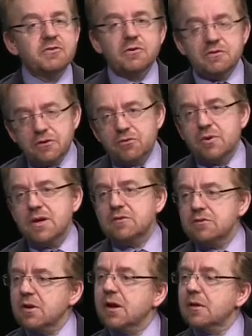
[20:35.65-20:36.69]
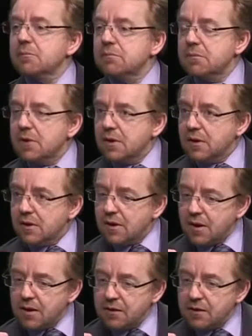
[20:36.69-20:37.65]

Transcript: And so it's a great um, uh,